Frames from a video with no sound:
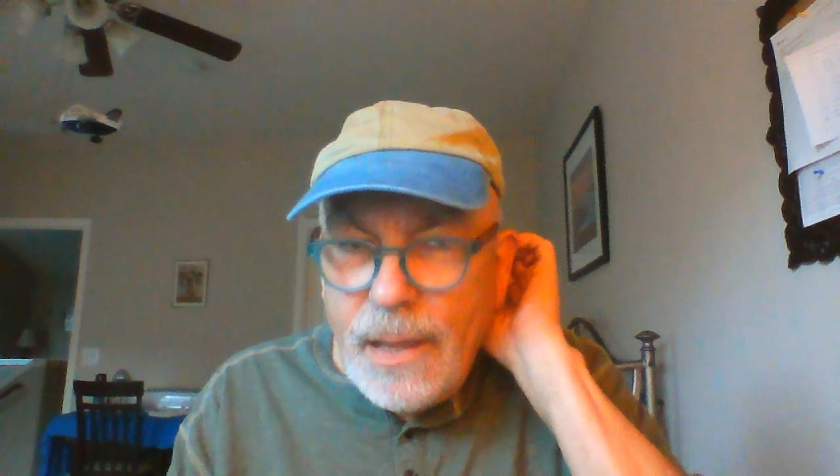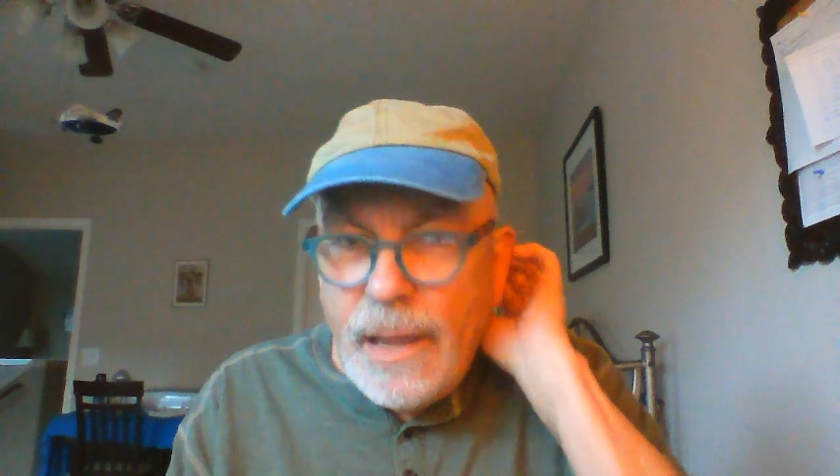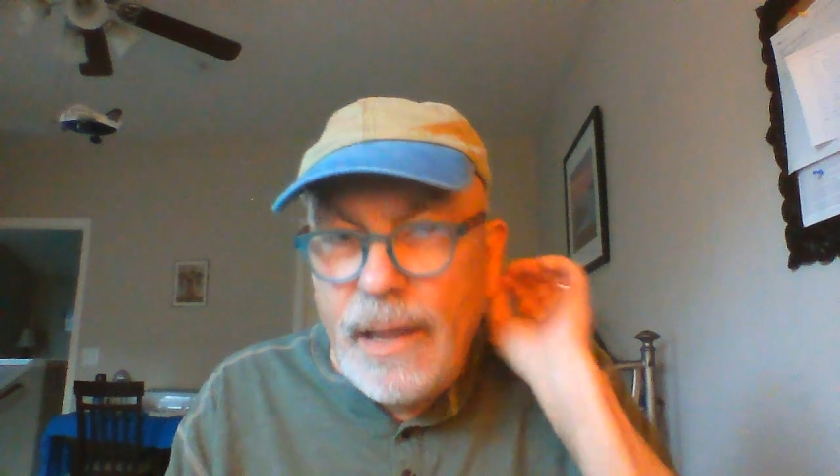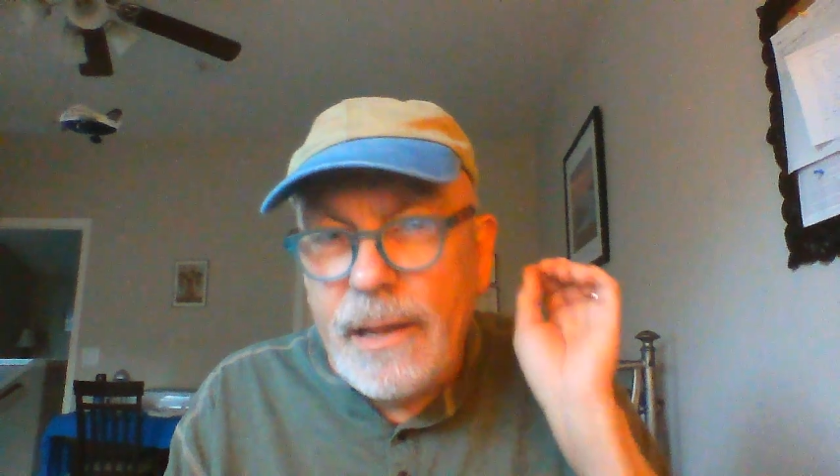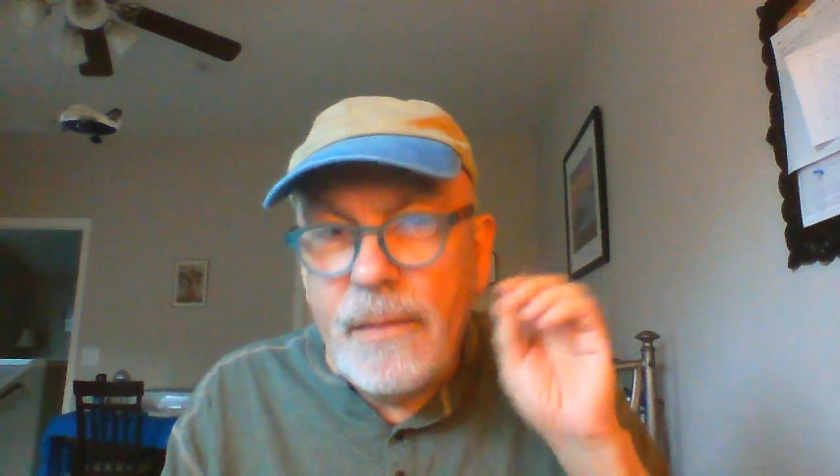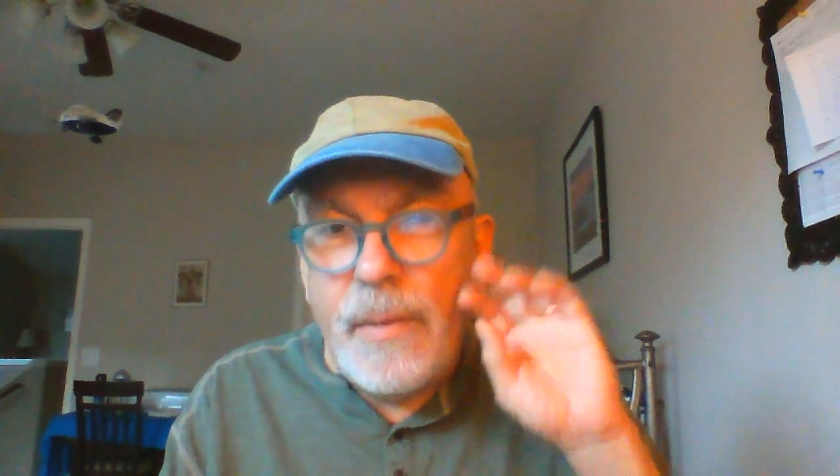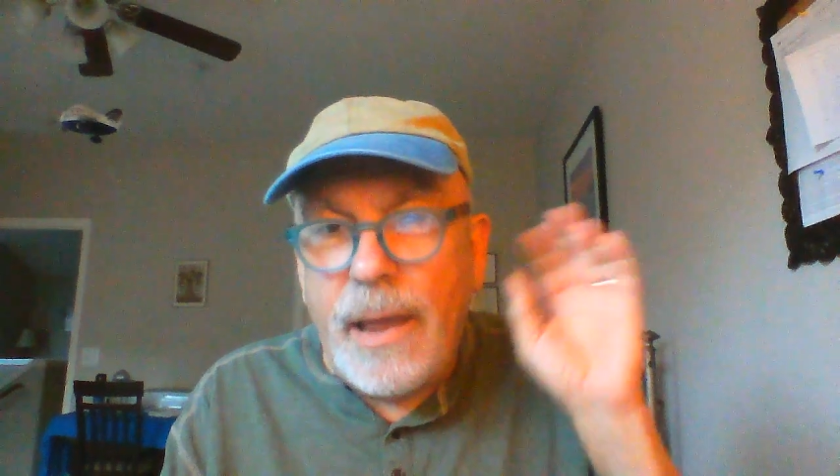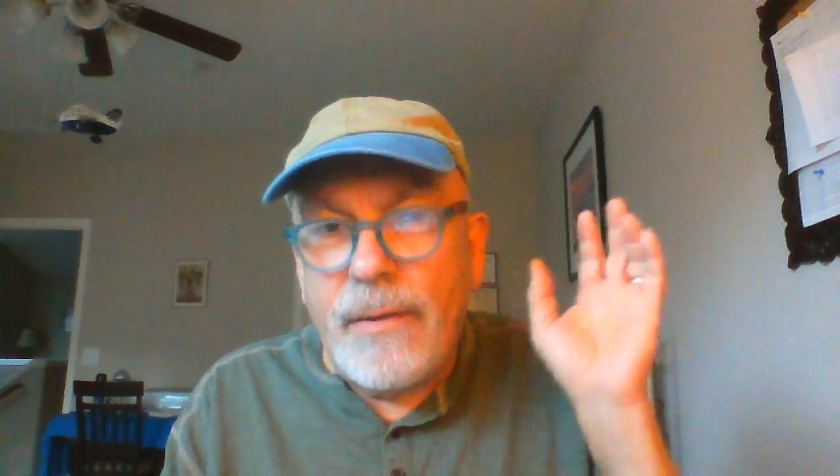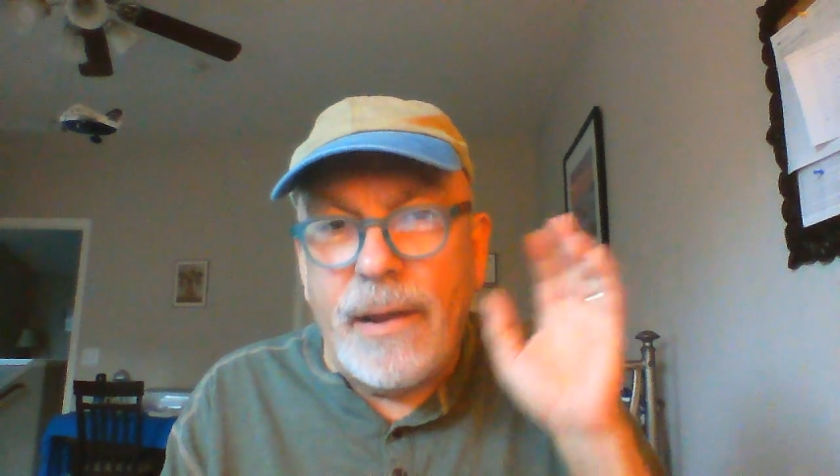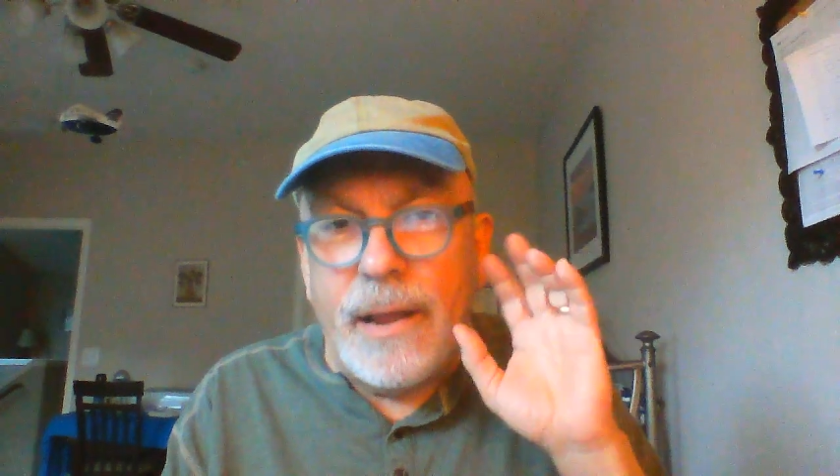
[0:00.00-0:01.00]
And in the
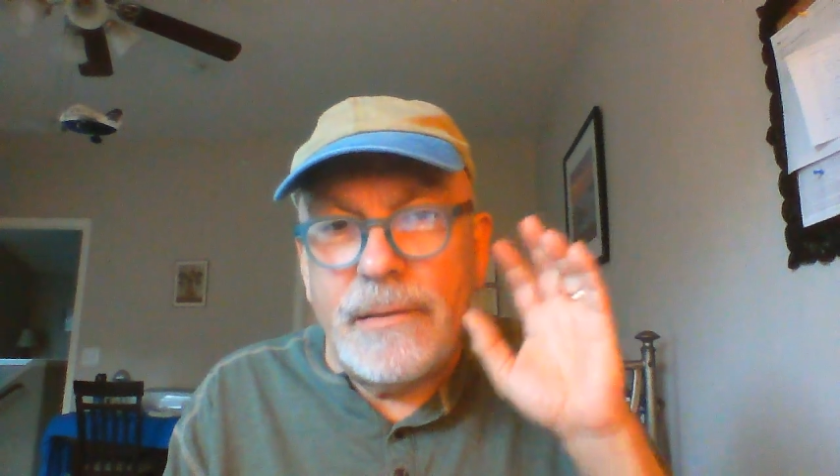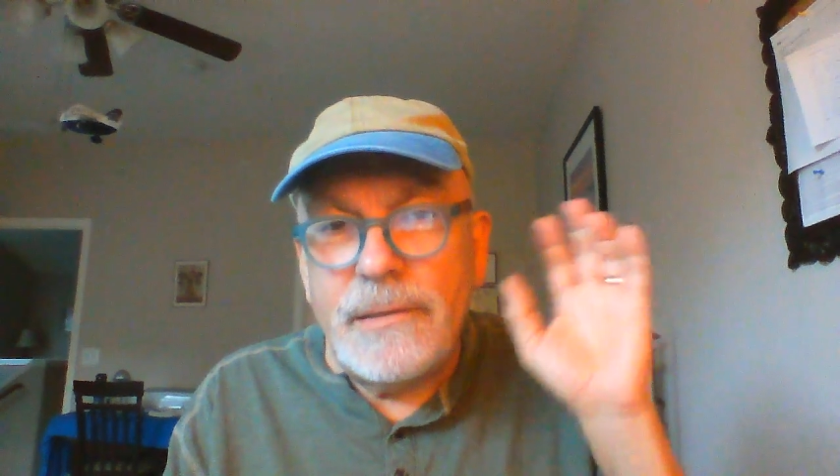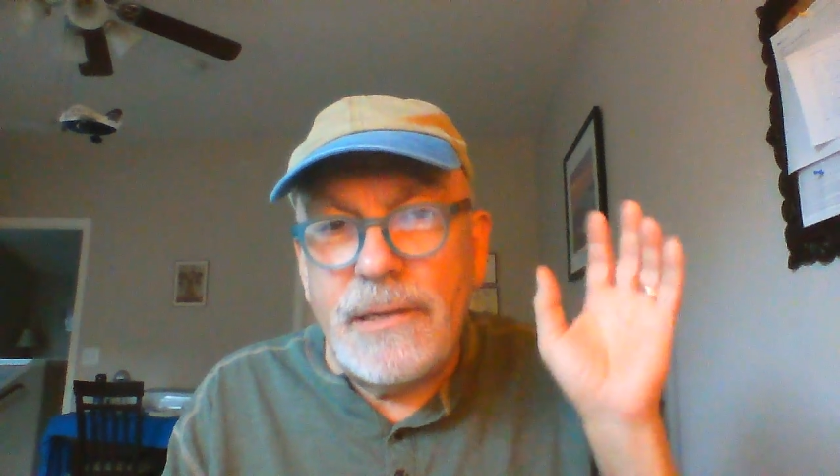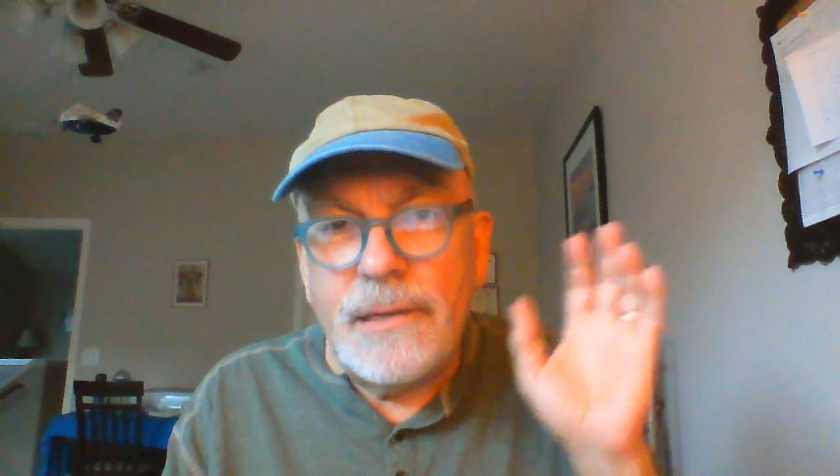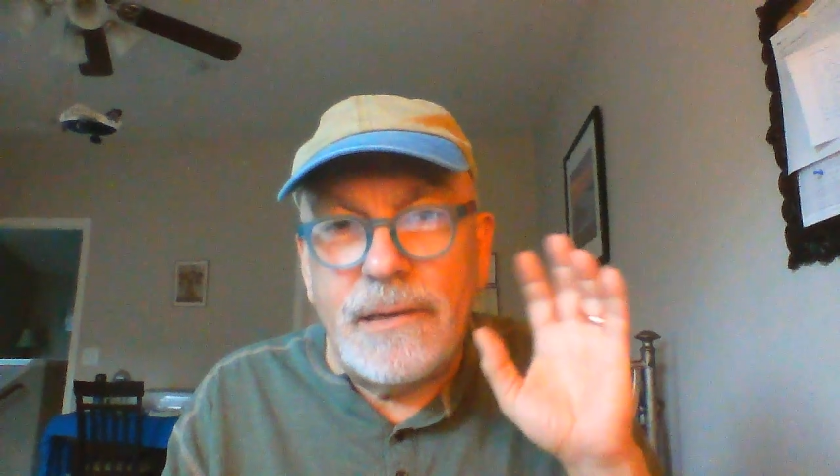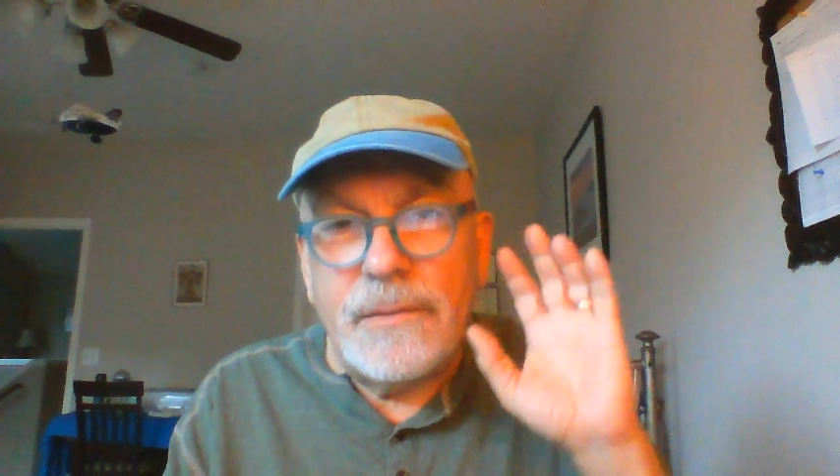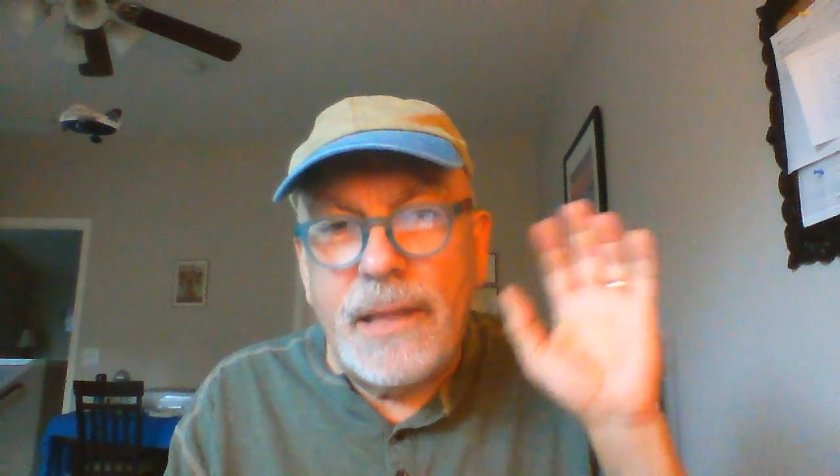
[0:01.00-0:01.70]
background, there's a little